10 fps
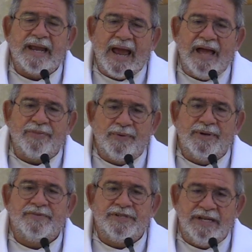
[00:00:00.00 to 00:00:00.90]

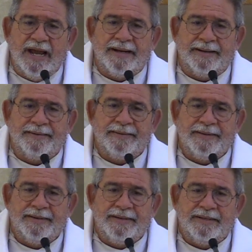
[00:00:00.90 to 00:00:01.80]
Catherine of Siena,
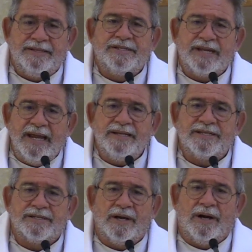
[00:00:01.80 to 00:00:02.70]

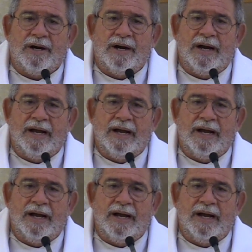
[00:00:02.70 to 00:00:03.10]
saints